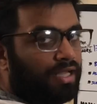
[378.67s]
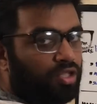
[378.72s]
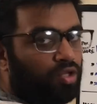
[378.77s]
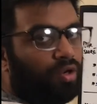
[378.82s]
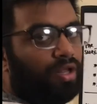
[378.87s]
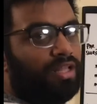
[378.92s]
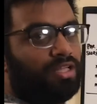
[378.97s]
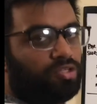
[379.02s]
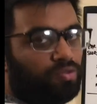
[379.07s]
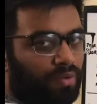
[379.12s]

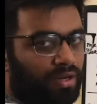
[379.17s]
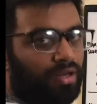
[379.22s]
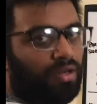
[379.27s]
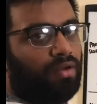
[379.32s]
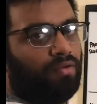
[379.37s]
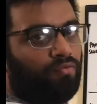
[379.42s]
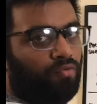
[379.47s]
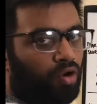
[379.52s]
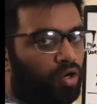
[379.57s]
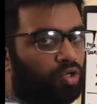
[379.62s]
Royals will
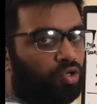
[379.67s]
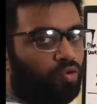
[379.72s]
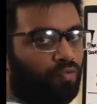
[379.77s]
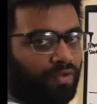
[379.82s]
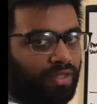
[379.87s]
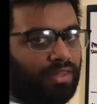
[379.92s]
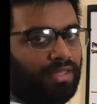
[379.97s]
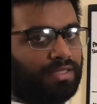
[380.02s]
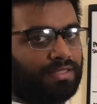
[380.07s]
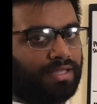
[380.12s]
want to
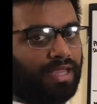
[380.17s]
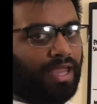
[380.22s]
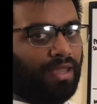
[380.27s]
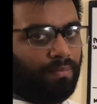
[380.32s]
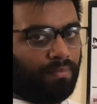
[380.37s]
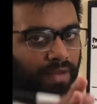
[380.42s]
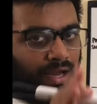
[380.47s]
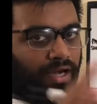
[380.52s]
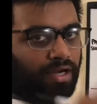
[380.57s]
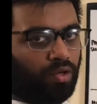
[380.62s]
win this
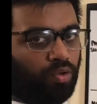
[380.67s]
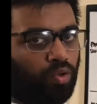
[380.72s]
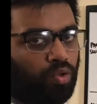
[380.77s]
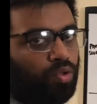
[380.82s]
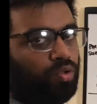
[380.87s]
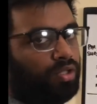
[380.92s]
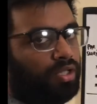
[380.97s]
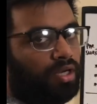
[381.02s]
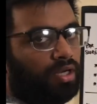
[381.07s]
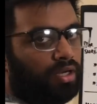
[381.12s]
game and go
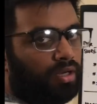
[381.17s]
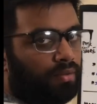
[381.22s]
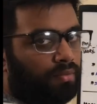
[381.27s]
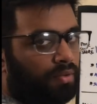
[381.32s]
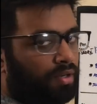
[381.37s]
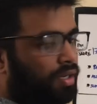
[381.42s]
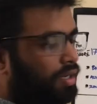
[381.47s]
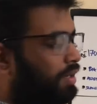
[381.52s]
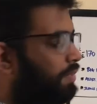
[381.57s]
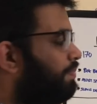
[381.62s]
to
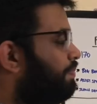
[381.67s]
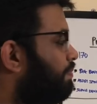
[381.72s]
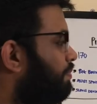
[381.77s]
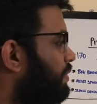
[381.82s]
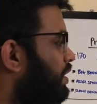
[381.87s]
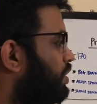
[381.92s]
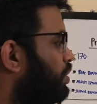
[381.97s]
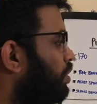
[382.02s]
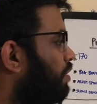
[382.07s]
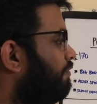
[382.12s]

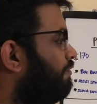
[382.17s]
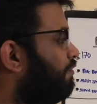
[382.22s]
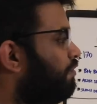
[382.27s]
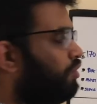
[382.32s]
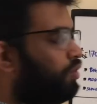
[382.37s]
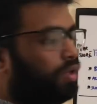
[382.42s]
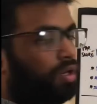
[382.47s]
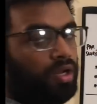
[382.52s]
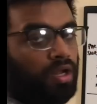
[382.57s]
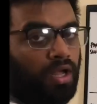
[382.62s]
the top
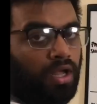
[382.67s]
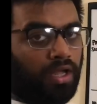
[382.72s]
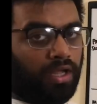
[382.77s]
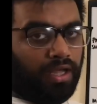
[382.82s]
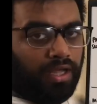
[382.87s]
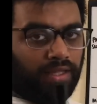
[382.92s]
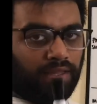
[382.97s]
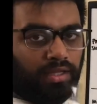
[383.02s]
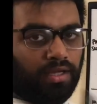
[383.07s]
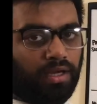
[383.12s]
4
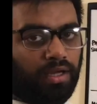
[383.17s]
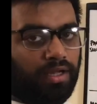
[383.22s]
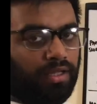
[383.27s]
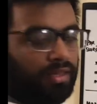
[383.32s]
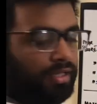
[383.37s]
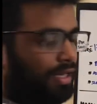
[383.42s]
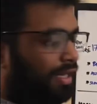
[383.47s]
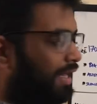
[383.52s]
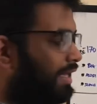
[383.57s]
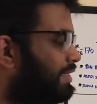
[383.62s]
in
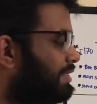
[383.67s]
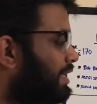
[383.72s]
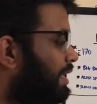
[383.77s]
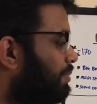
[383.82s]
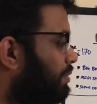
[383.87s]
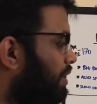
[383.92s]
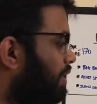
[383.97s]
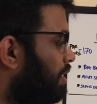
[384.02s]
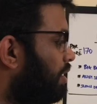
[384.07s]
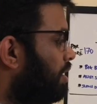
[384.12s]
the league
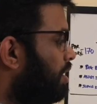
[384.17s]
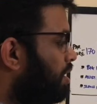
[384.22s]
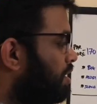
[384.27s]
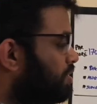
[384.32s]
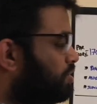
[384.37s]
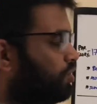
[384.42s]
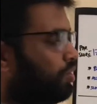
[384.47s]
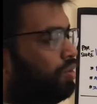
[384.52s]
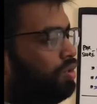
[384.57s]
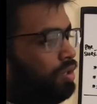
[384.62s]
table.
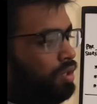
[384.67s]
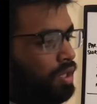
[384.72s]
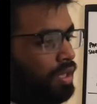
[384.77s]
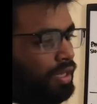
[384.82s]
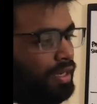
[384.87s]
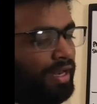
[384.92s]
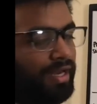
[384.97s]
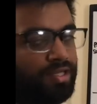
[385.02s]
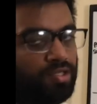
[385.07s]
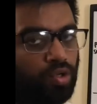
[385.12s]
So
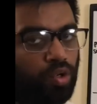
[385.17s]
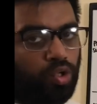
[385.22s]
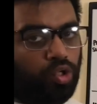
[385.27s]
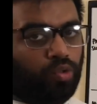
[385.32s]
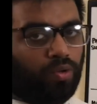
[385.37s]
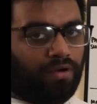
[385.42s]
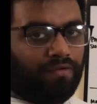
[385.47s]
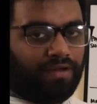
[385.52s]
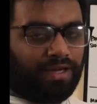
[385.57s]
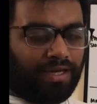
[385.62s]
let's go to
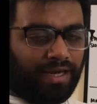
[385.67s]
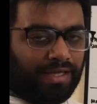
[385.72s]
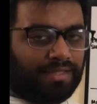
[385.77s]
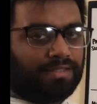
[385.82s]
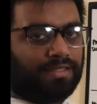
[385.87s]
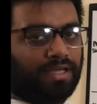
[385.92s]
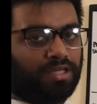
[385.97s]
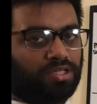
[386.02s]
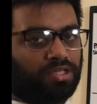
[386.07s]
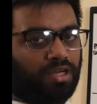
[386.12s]
our next
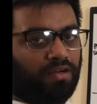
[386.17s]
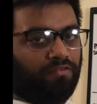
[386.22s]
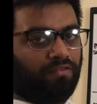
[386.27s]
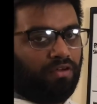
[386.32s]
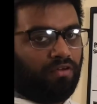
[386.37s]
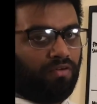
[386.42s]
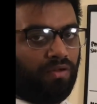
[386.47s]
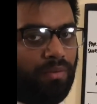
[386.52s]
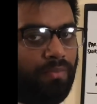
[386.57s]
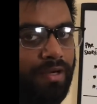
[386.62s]
section where
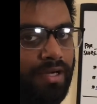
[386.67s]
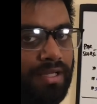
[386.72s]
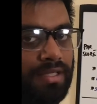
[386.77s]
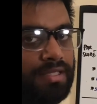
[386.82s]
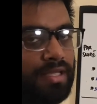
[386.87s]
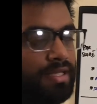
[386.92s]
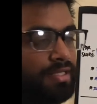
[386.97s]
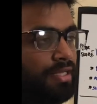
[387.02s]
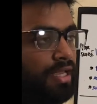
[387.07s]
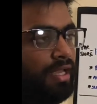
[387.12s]
we'll be
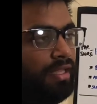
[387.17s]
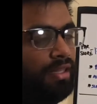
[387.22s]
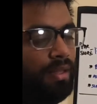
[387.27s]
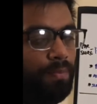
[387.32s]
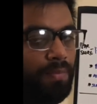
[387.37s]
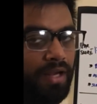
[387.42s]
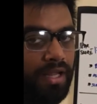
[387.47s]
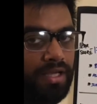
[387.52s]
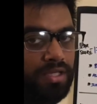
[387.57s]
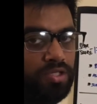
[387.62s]
discussing the
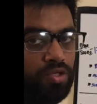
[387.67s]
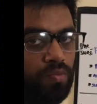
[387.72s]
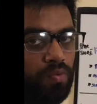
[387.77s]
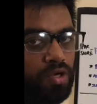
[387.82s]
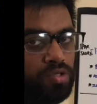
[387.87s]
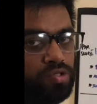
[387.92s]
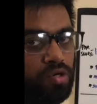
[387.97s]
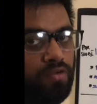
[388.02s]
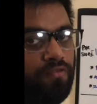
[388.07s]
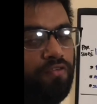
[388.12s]
players to
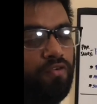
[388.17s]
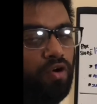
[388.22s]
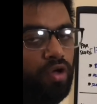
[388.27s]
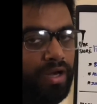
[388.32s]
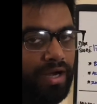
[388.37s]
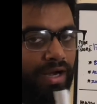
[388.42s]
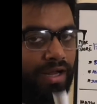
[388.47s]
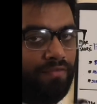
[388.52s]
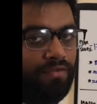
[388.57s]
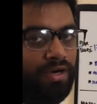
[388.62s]
watch out for
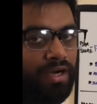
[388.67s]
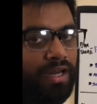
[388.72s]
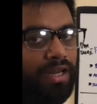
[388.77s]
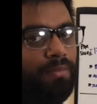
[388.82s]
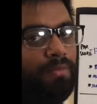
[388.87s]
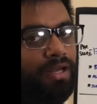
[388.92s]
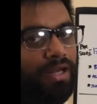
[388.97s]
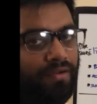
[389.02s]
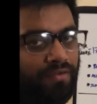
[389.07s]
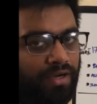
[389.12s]
and our Dream
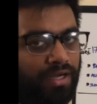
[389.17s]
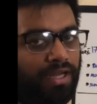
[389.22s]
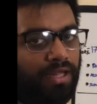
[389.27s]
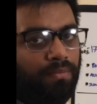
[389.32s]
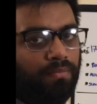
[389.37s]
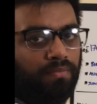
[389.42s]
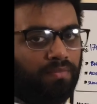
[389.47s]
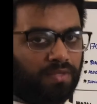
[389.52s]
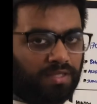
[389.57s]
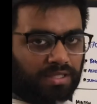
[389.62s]
11
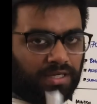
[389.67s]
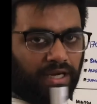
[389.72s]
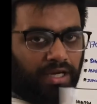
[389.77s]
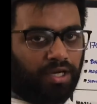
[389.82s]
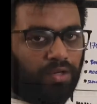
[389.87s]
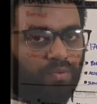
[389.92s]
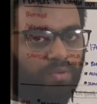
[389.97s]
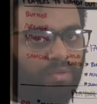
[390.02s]
team. Stay tuned.